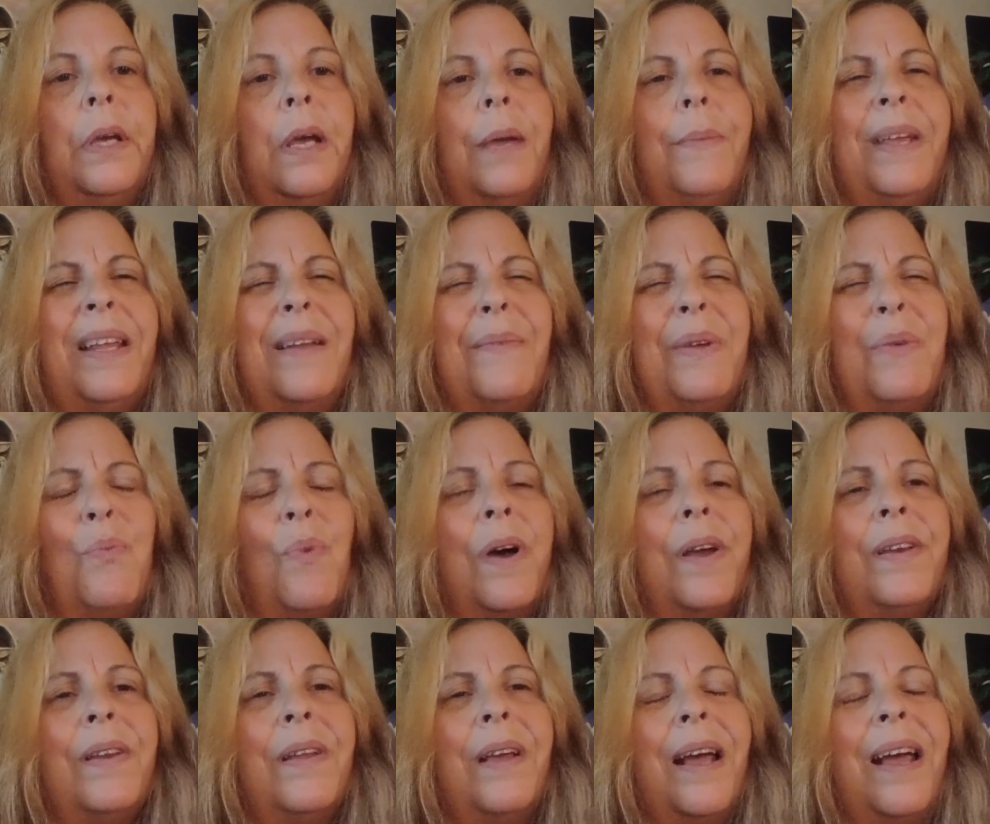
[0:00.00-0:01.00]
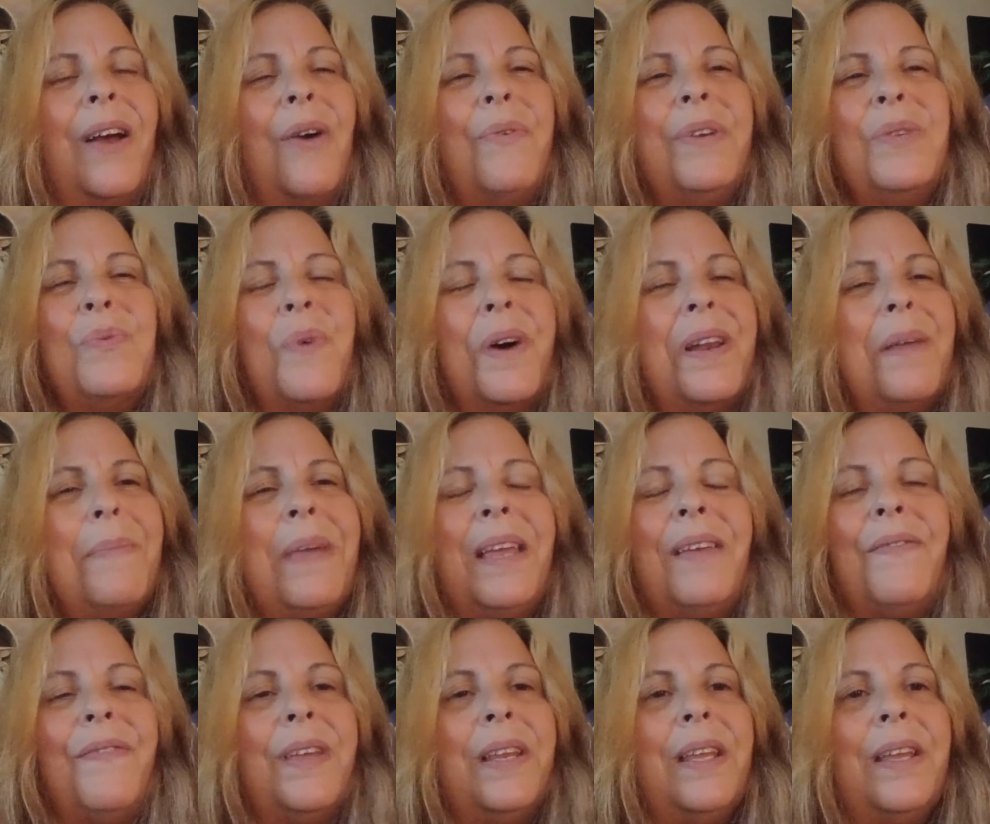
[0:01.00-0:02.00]
I mean, I always want to
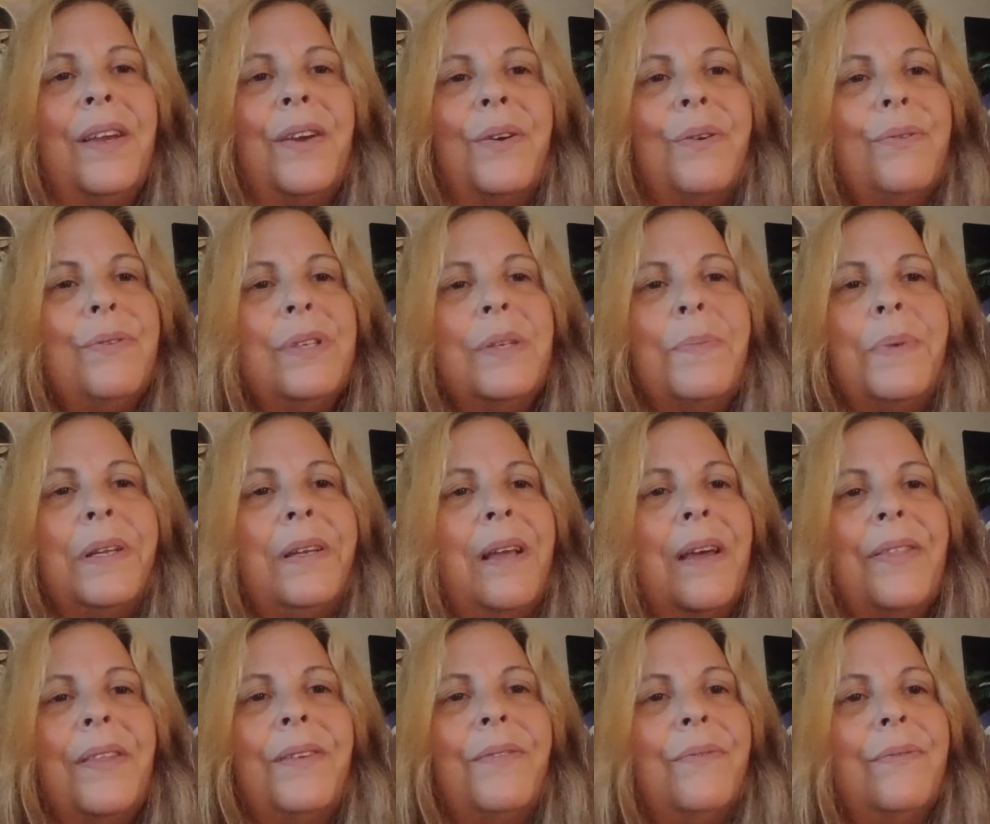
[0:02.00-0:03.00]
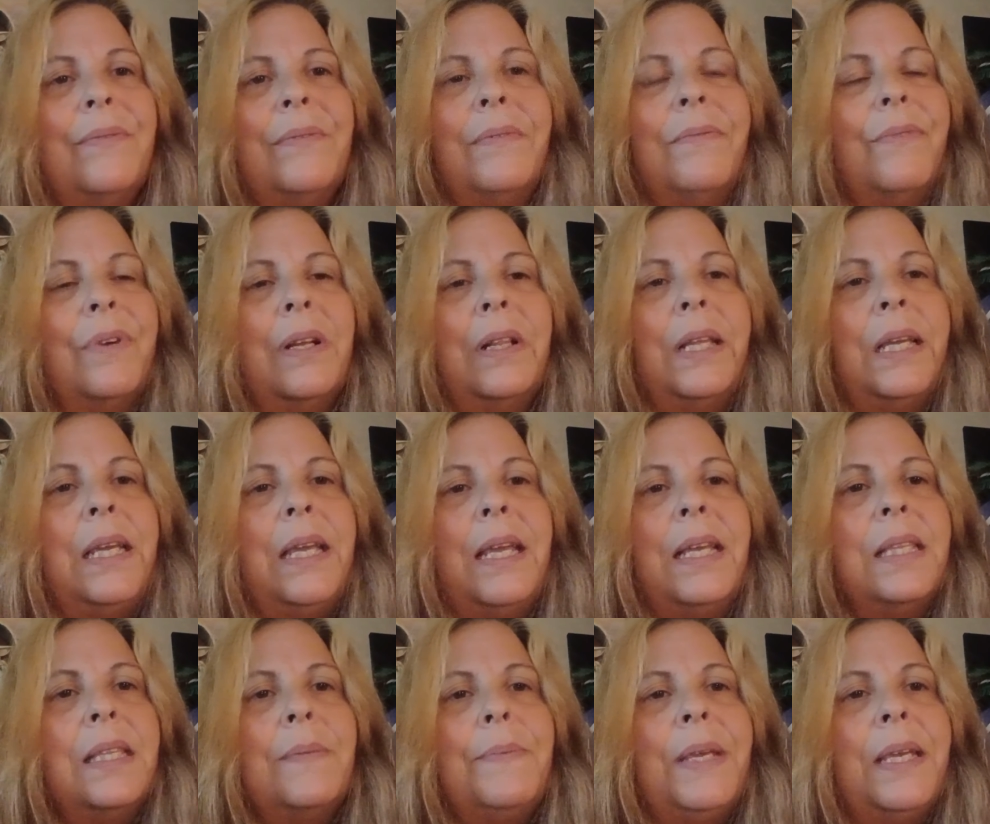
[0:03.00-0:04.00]
make videos, but nothing really
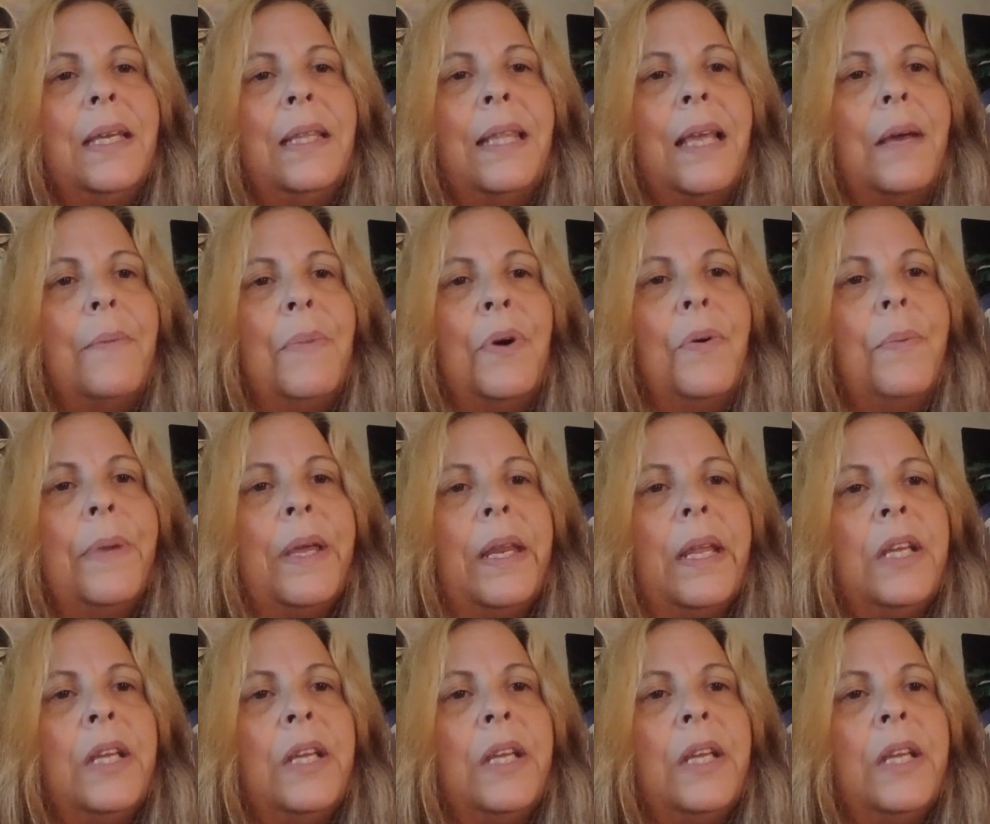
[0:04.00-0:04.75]
hits me in that moment.